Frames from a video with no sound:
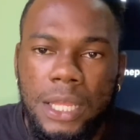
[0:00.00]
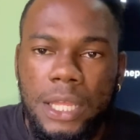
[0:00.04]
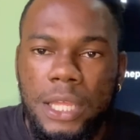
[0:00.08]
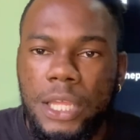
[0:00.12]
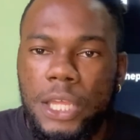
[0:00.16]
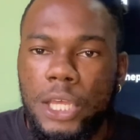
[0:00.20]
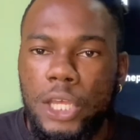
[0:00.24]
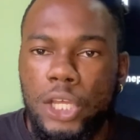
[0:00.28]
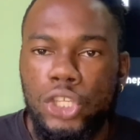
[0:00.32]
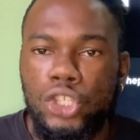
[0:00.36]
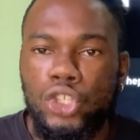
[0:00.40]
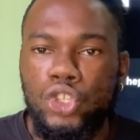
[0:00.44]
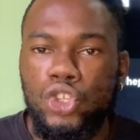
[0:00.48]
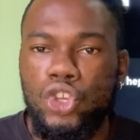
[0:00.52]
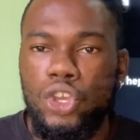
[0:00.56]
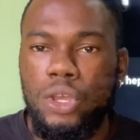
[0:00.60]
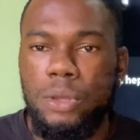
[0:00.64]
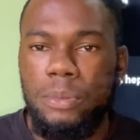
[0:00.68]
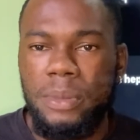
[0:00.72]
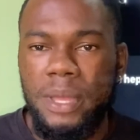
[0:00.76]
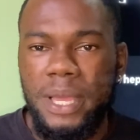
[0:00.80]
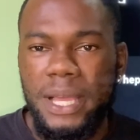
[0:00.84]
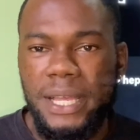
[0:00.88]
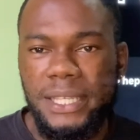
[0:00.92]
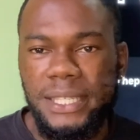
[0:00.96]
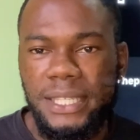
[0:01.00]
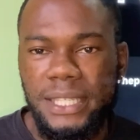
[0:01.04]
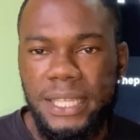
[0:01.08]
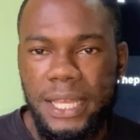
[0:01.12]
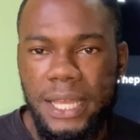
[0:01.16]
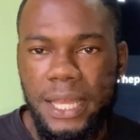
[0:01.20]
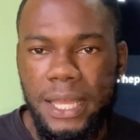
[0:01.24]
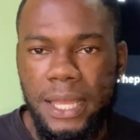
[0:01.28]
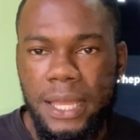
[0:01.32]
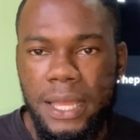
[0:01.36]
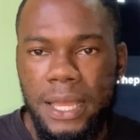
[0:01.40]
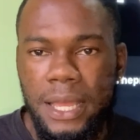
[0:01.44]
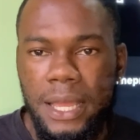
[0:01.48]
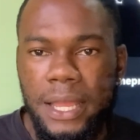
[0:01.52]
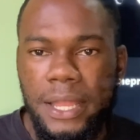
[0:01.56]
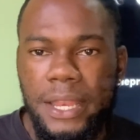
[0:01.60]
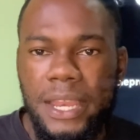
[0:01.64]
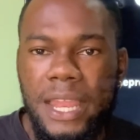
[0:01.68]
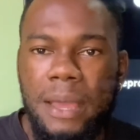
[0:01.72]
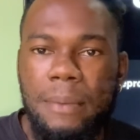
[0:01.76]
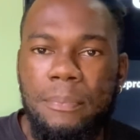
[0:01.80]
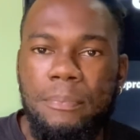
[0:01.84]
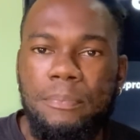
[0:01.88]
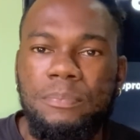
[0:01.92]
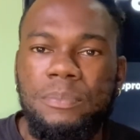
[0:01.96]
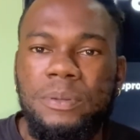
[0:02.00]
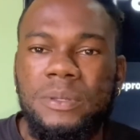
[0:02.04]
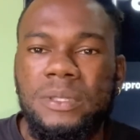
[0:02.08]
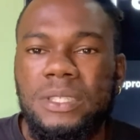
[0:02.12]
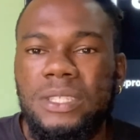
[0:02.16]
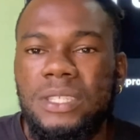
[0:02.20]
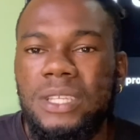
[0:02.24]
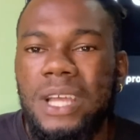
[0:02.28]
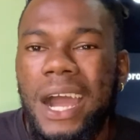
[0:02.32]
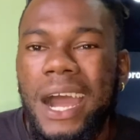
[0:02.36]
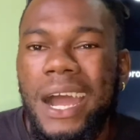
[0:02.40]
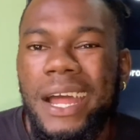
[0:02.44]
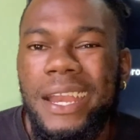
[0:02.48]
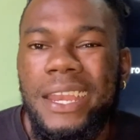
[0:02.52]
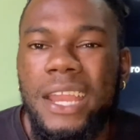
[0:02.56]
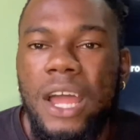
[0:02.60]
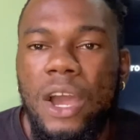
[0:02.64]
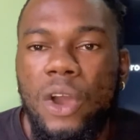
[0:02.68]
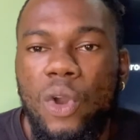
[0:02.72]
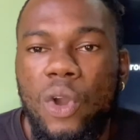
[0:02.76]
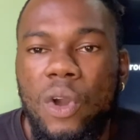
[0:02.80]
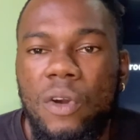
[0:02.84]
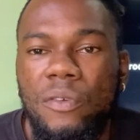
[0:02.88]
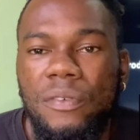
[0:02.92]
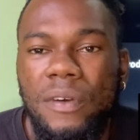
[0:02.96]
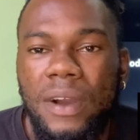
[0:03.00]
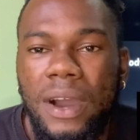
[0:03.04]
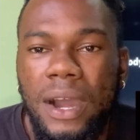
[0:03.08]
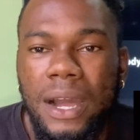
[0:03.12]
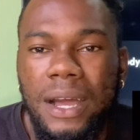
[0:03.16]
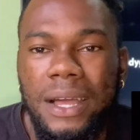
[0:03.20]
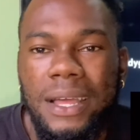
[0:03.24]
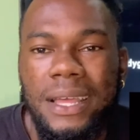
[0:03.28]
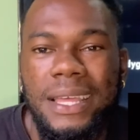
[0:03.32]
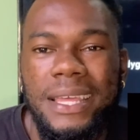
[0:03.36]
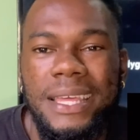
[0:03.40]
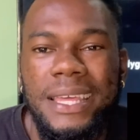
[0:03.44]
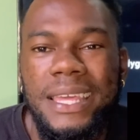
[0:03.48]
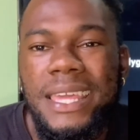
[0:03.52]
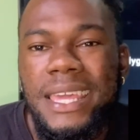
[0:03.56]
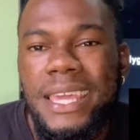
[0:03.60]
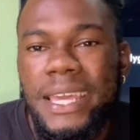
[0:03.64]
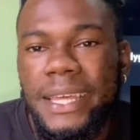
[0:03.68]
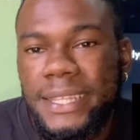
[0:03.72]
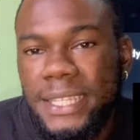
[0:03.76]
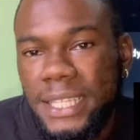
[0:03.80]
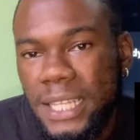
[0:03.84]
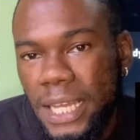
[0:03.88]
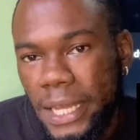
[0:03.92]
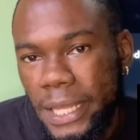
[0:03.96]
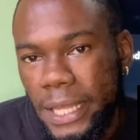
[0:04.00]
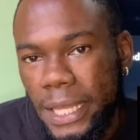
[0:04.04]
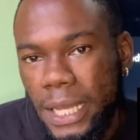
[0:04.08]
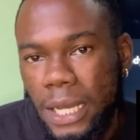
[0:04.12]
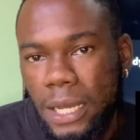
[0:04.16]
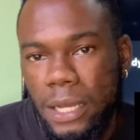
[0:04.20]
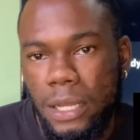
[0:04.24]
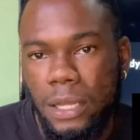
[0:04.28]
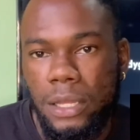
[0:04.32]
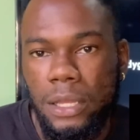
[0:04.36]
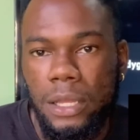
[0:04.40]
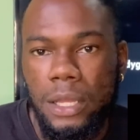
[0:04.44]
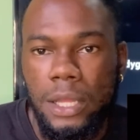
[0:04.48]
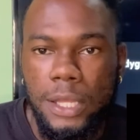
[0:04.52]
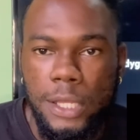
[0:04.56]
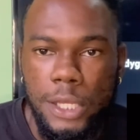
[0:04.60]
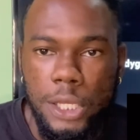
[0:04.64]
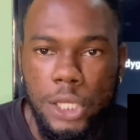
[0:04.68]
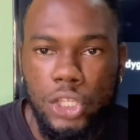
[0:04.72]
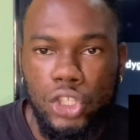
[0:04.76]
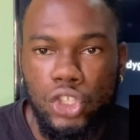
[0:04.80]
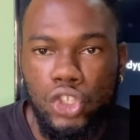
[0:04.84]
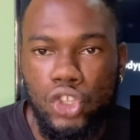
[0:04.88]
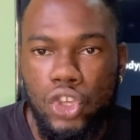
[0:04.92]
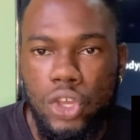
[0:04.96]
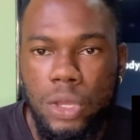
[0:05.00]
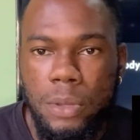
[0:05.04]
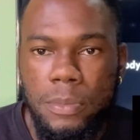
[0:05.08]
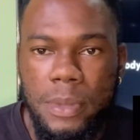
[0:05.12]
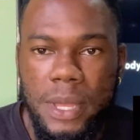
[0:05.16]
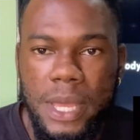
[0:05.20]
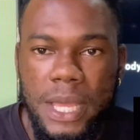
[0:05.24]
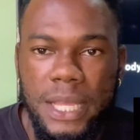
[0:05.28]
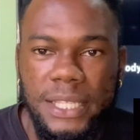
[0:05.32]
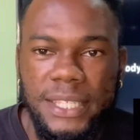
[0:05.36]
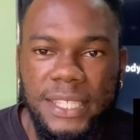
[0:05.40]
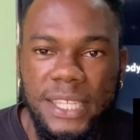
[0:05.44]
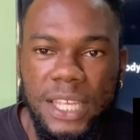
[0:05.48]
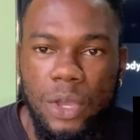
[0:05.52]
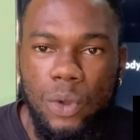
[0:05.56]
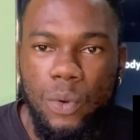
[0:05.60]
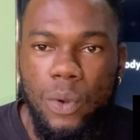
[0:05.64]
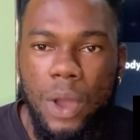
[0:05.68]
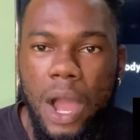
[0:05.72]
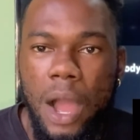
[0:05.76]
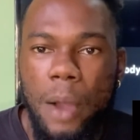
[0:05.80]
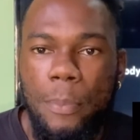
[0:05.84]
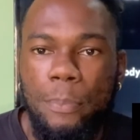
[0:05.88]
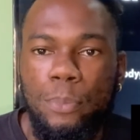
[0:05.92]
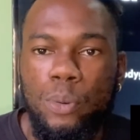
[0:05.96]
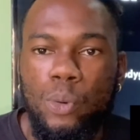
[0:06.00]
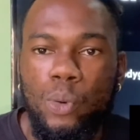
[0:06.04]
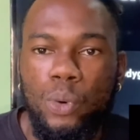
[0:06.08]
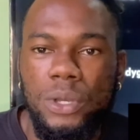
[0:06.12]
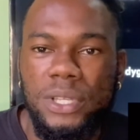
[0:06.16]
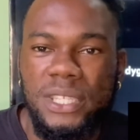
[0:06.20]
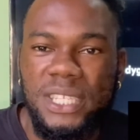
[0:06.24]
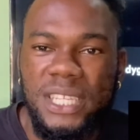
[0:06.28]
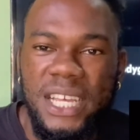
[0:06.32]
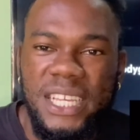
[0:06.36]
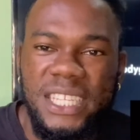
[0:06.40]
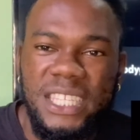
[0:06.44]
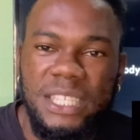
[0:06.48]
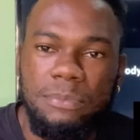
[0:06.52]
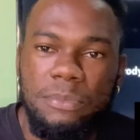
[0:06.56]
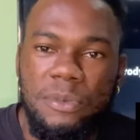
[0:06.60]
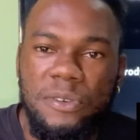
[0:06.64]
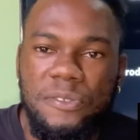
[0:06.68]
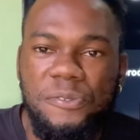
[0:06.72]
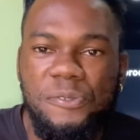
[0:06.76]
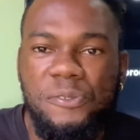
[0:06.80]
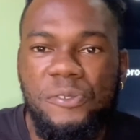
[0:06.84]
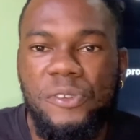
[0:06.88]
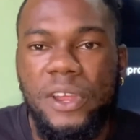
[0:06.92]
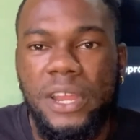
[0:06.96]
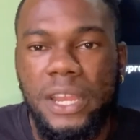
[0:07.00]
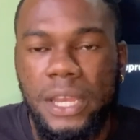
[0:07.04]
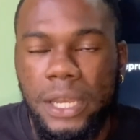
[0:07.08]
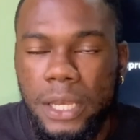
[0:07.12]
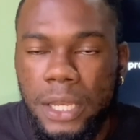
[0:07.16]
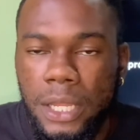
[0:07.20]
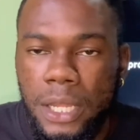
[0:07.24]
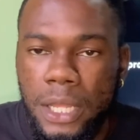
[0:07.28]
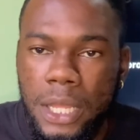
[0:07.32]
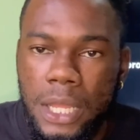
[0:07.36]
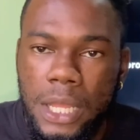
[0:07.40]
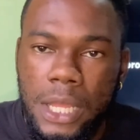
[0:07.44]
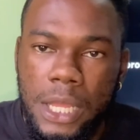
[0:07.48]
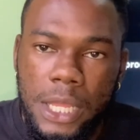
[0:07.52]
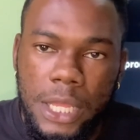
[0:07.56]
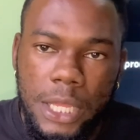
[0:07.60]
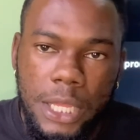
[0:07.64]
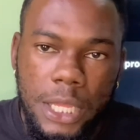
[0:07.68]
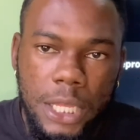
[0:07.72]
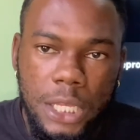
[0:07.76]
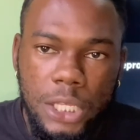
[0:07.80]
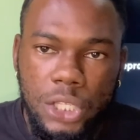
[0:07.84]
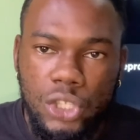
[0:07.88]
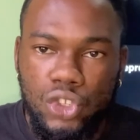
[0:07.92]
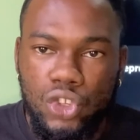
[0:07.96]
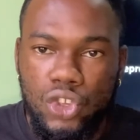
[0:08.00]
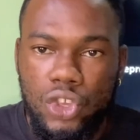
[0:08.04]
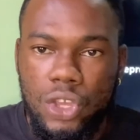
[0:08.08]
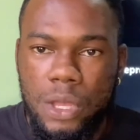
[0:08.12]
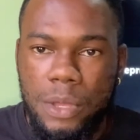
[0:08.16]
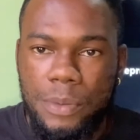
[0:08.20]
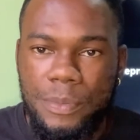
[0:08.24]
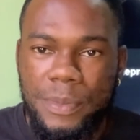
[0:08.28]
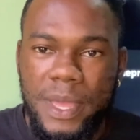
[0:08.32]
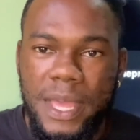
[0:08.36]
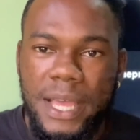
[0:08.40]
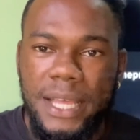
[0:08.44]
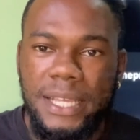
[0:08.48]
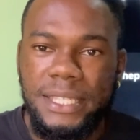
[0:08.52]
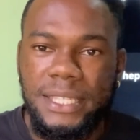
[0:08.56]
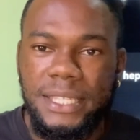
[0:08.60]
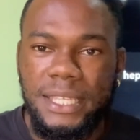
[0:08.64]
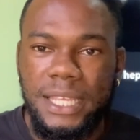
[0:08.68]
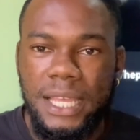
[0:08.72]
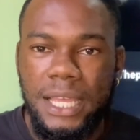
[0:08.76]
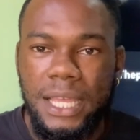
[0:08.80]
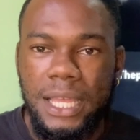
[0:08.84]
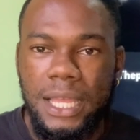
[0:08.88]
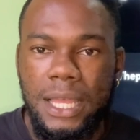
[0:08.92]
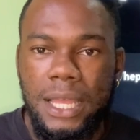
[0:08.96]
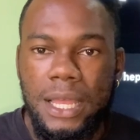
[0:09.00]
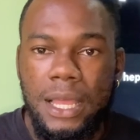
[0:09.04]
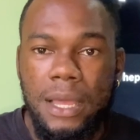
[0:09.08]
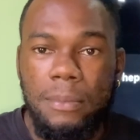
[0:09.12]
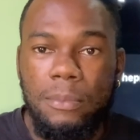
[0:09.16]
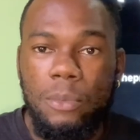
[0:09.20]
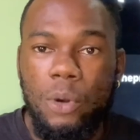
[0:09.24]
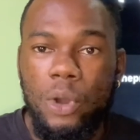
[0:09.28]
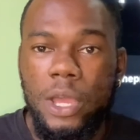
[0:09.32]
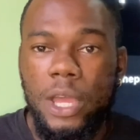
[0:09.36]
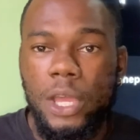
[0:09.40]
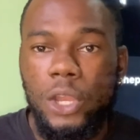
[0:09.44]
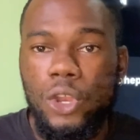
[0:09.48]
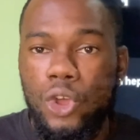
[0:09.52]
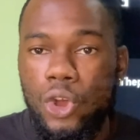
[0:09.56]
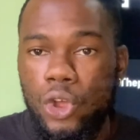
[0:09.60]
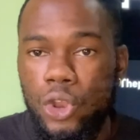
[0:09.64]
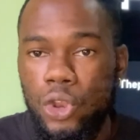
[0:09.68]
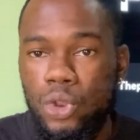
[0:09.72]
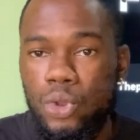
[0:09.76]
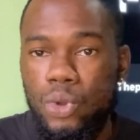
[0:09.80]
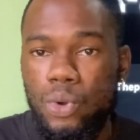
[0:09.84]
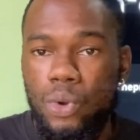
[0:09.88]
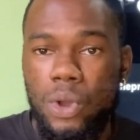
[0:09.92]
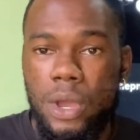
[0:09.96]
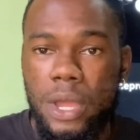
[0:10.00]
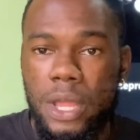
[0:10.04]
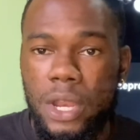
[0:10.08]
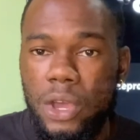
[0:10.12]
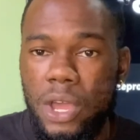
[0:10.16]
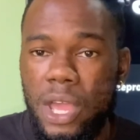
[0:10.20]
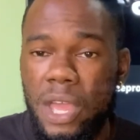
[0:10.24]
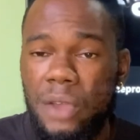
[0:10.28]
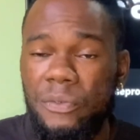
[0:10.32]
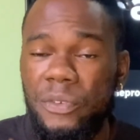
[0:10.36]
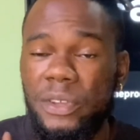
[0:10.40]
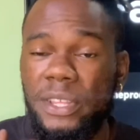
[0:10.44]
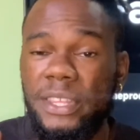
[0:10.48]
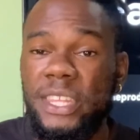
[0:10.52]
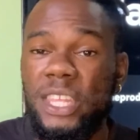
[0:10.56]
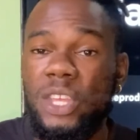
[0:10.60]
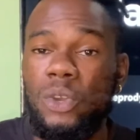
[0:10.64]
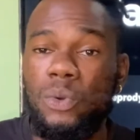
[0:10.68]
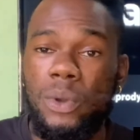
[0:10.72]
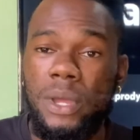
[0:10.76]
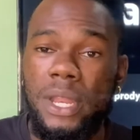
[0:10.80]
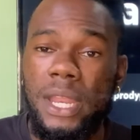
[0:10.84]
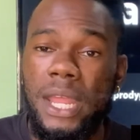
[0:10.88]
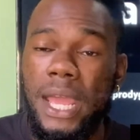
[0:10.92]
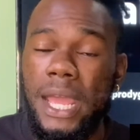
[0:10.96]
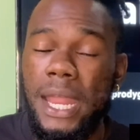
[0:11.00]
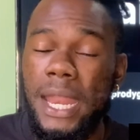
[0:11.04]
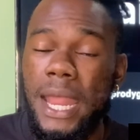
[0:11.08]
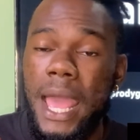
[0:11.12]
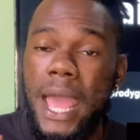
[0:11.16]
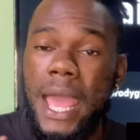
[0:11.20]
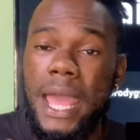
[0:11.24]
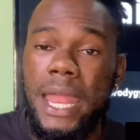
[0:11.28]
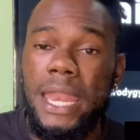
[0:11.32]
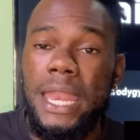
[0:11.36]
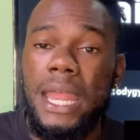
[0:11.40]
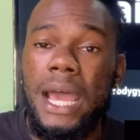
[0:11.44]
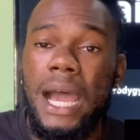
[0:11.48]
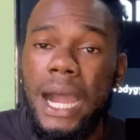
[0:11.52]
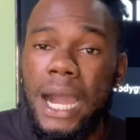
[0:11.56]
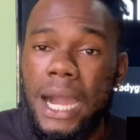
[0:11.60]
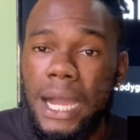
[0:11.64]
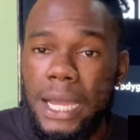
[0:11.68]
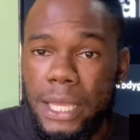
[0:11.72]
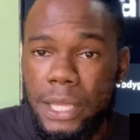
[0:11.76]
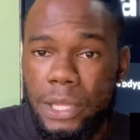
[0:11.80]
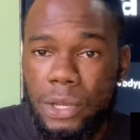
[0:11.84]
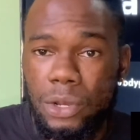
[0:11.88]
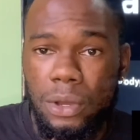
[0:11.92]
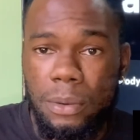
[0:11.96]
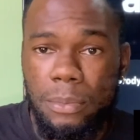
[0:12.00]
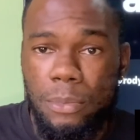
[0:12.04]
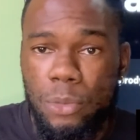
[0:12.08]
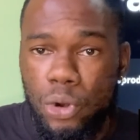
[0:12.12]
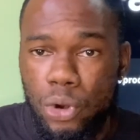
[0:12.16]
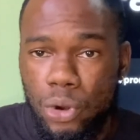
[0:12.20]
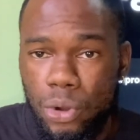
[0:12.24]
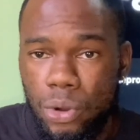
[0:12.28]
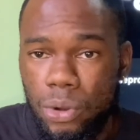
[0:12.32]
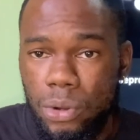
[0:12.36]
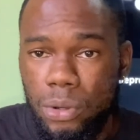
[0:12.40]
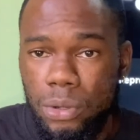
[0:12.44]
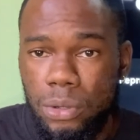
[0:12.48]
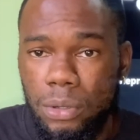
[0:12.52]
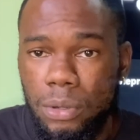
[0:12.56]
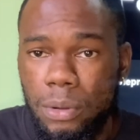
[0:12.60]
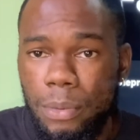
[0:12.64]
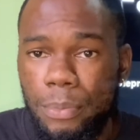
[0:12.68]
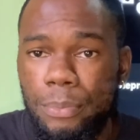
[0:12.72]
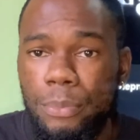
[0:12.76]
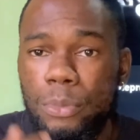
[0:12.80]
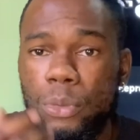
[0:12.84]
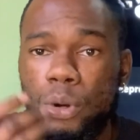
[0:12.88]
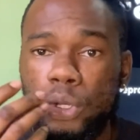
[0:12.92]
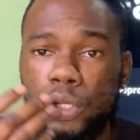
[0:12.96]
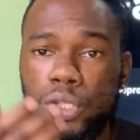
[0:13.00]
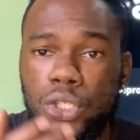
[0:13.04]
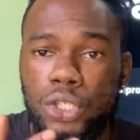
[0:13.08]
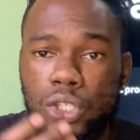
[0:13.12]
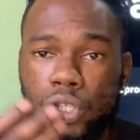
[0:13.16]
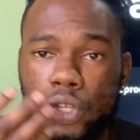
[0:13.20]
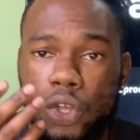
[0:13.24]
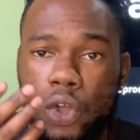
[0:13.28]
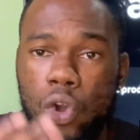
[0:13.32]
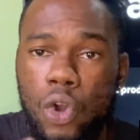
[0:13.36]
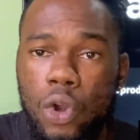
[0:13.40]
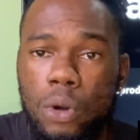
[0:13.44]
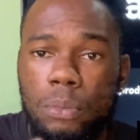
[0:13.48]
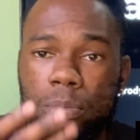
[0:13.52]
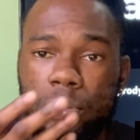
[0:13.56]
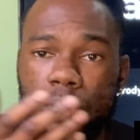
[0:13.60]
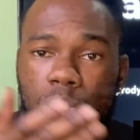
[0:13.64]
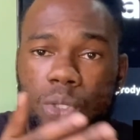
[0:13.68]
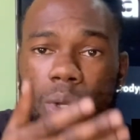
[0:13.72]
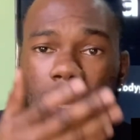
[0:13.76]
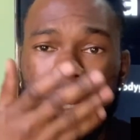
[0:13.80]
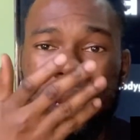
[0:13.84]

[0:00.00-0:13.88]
You see me I say them undercover hater ya. You see me I say we pose as my friend. You see me I say but you don't know, you know everything where they in the dark, you know, bro, must come to